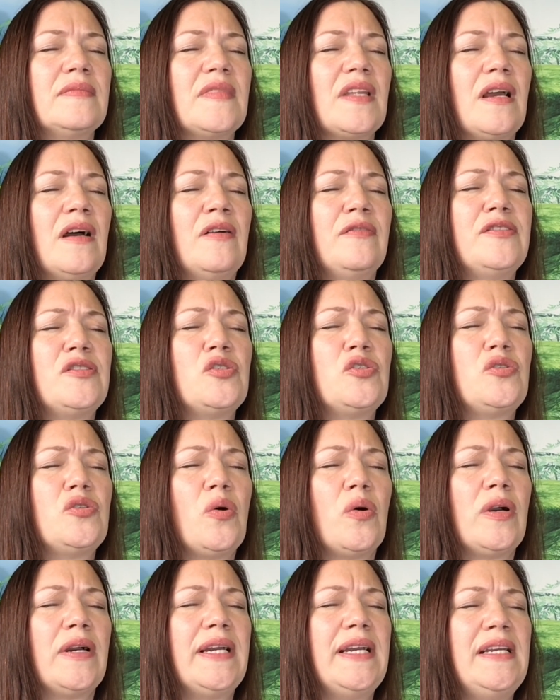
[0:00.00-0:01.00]
of
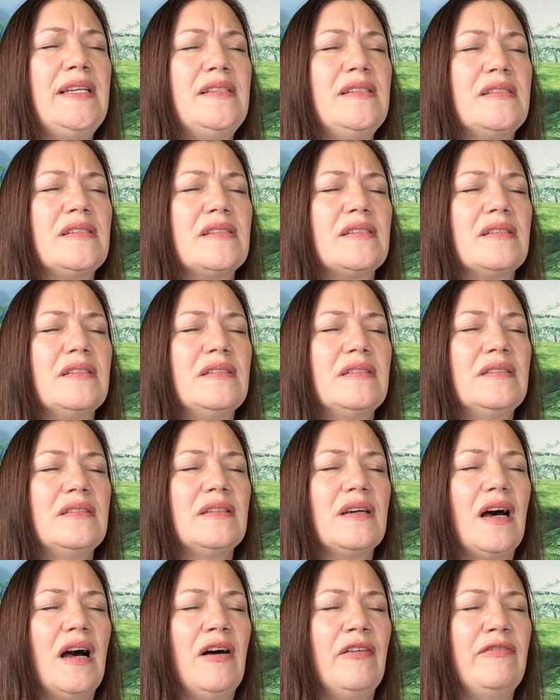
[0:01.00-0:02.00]
stories,
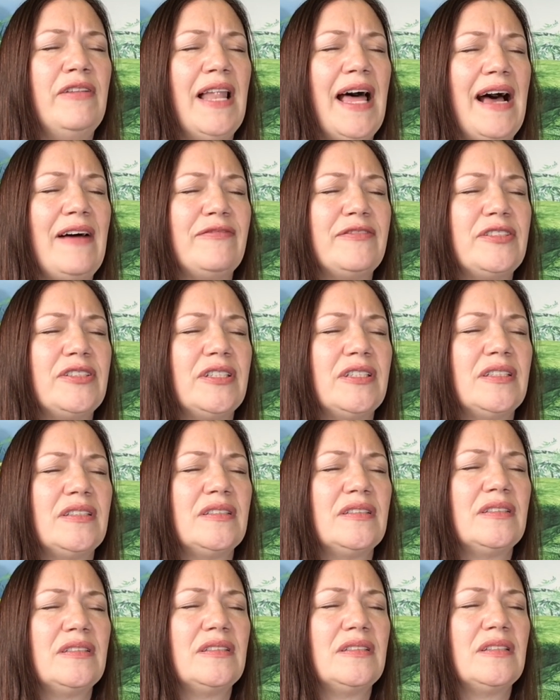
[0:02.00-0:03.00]
of laughter,
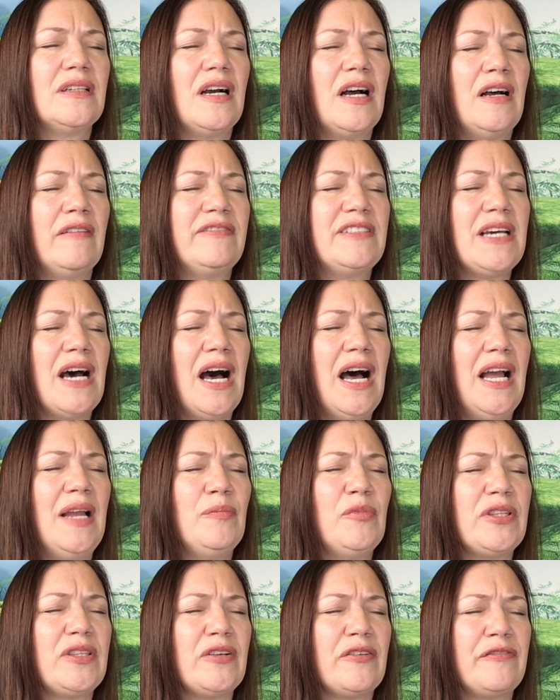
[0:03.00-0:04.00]
of time
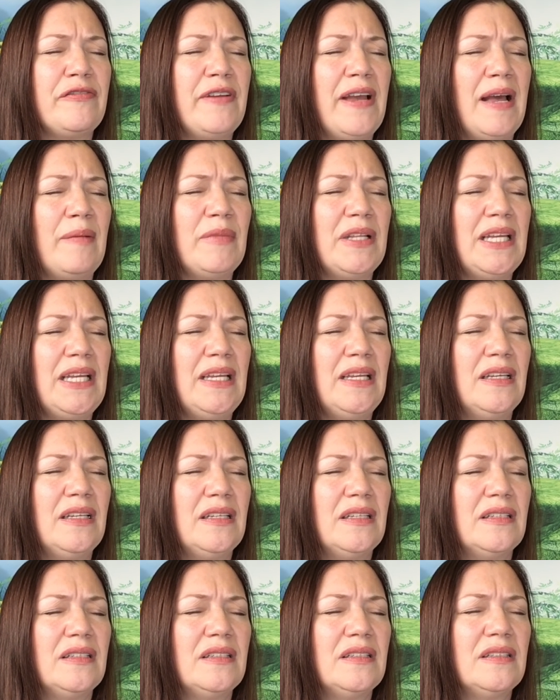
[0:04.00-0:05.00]
with your family
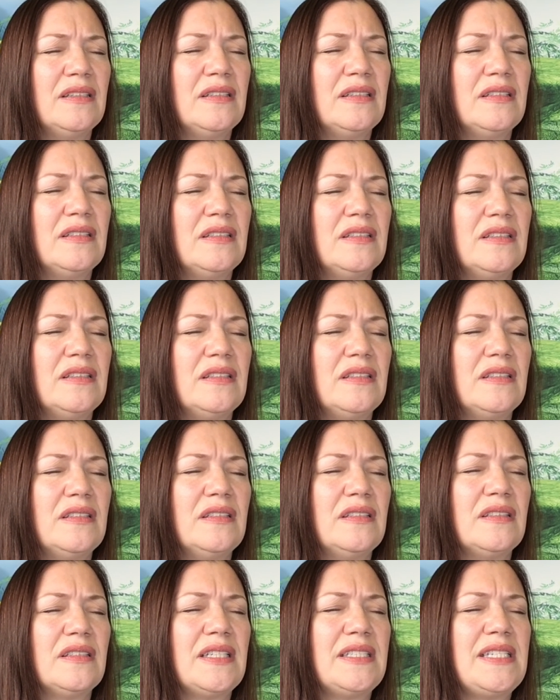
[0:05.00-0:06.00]

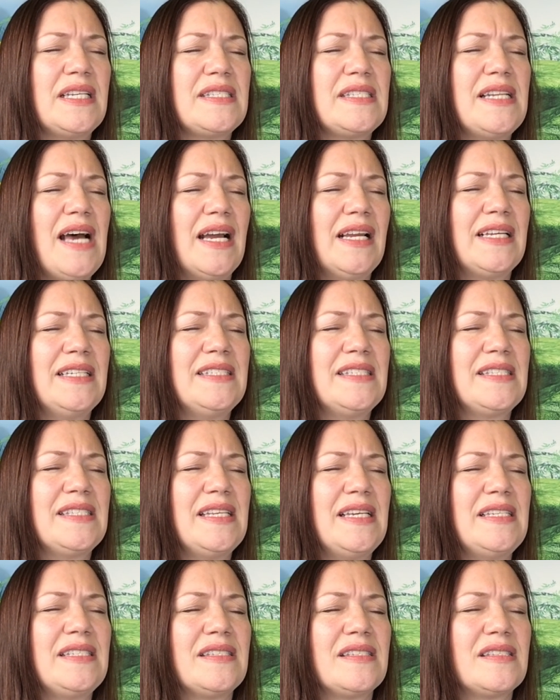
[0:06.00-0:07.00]
that does not
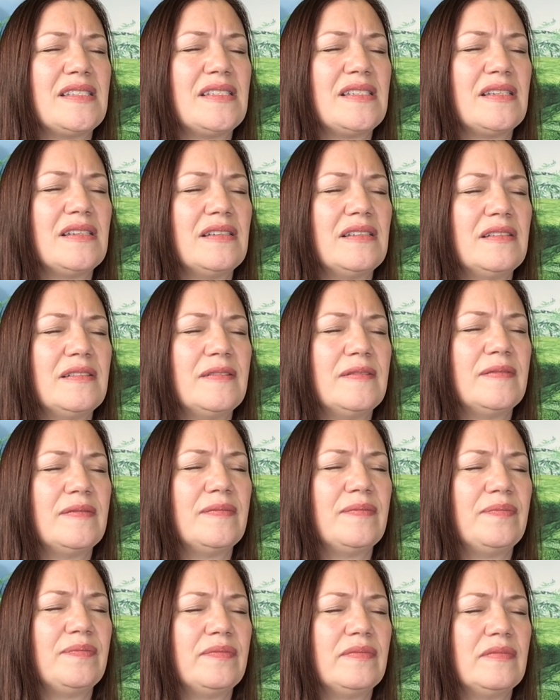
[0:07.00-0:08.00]
consist
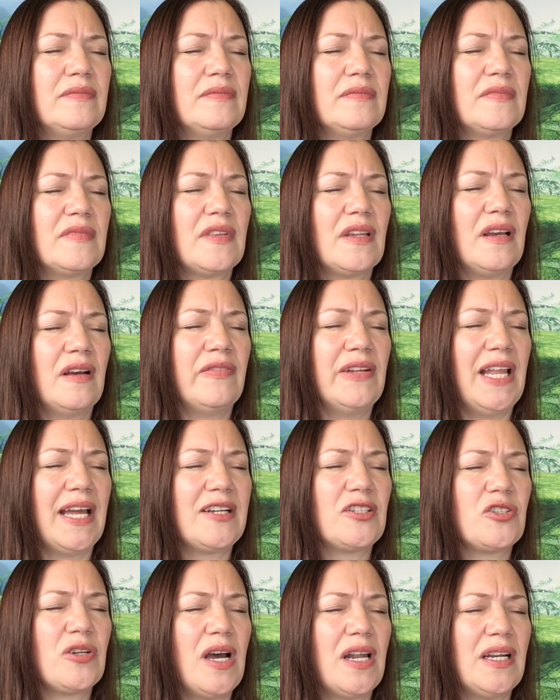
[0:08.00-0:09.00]
of
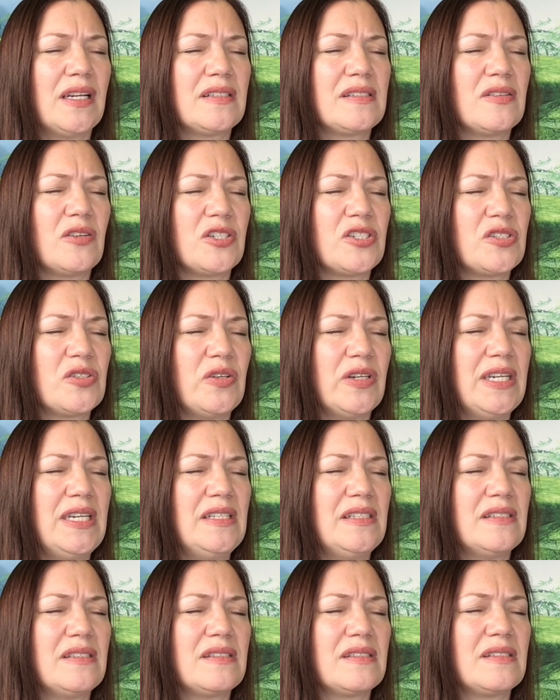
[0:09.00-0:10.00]
electronics or
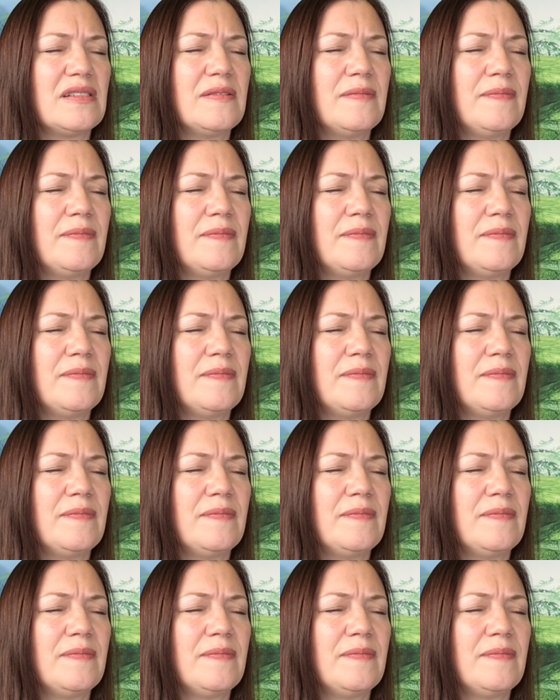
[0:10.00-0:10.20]
screens.